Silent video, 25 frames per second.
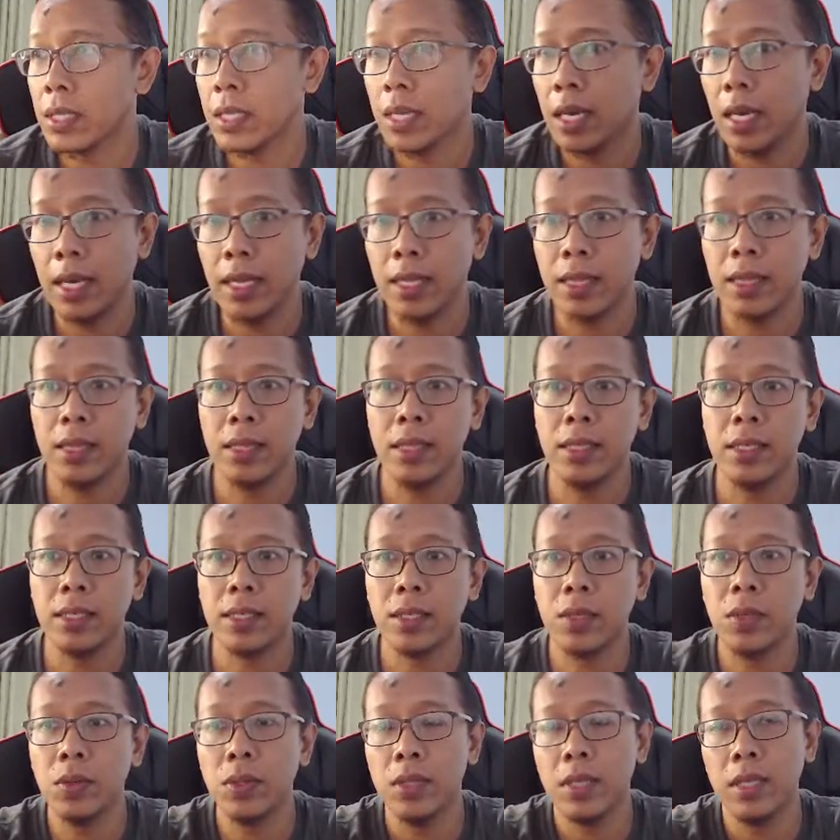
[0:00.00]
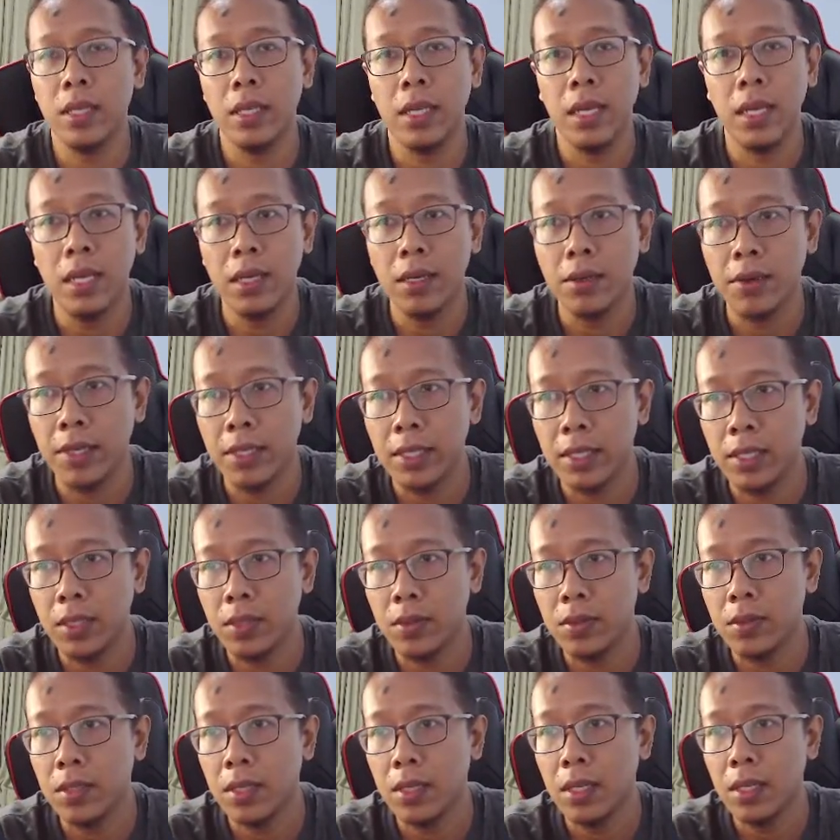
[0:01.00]
at this code, yeah, right
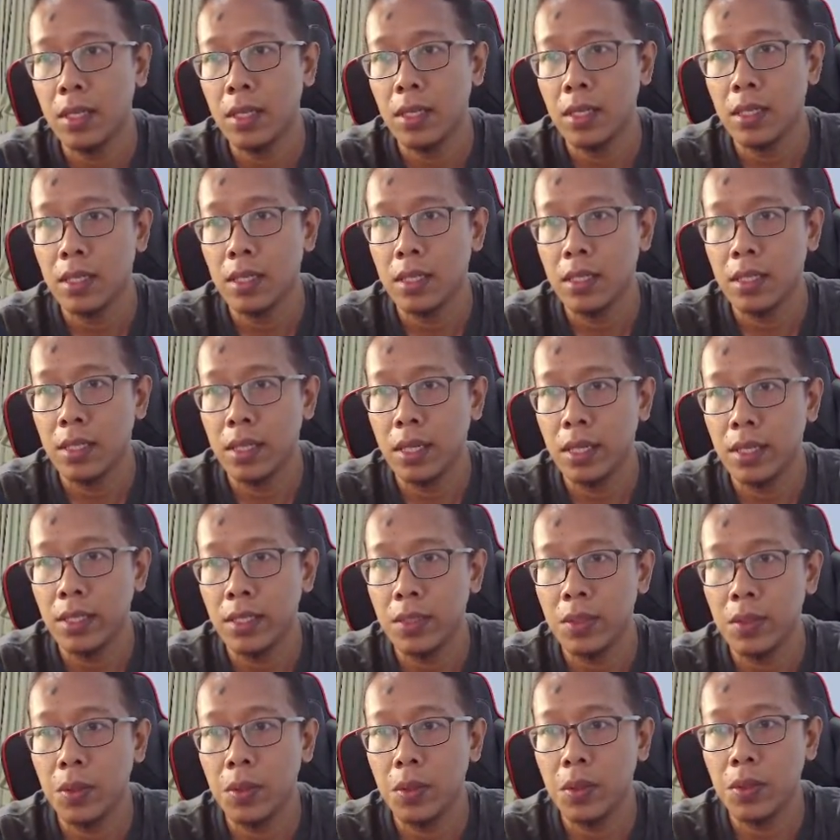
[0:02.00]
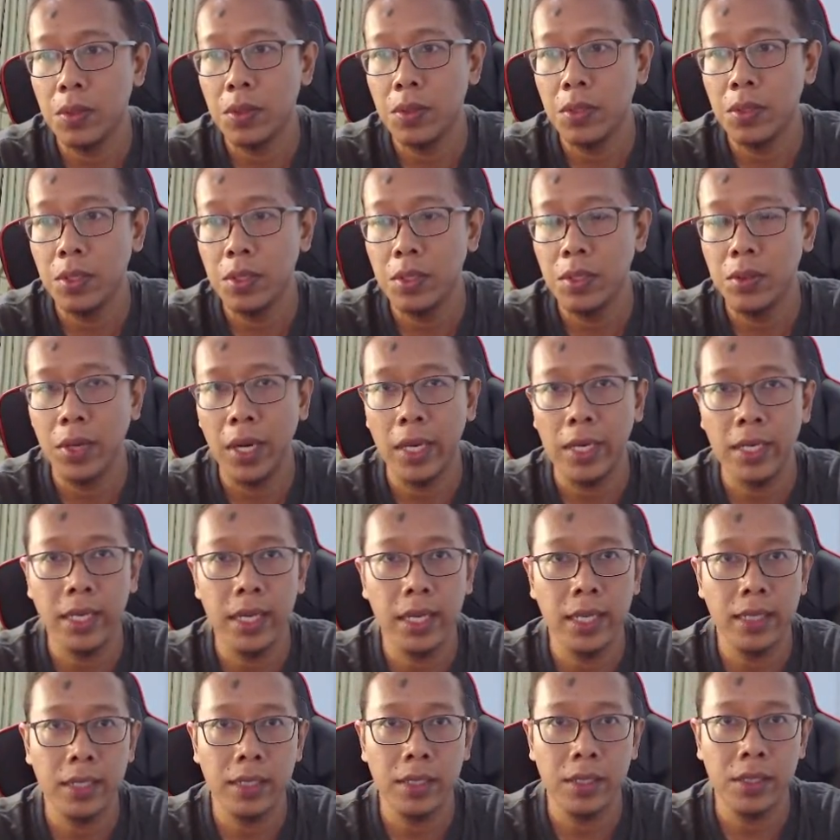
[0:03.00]
now, there is no UI
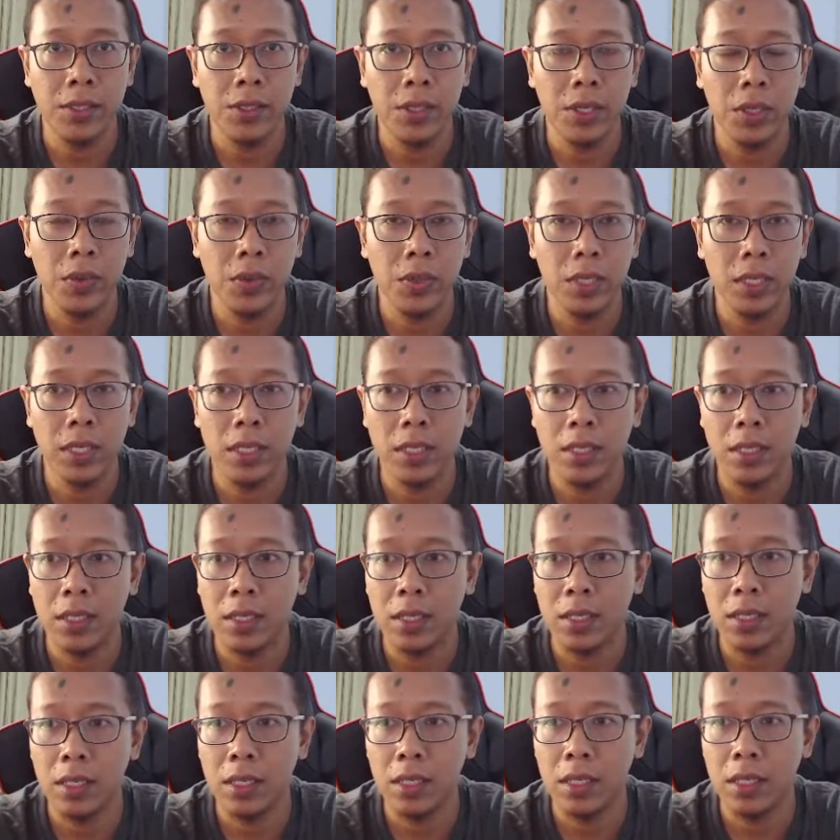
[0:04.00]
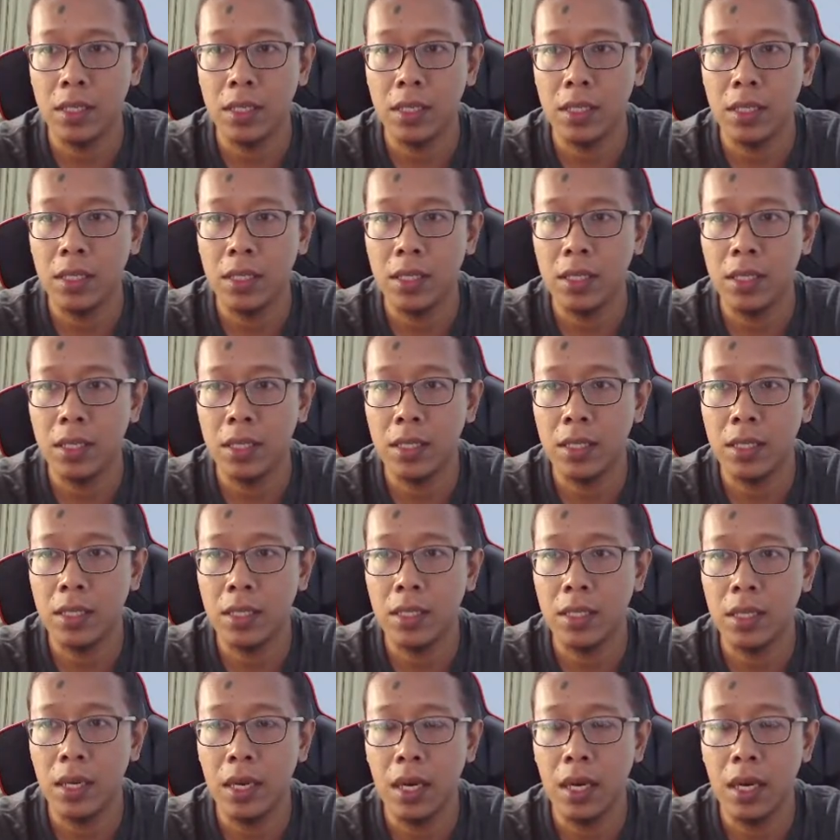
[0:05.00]
guides showing the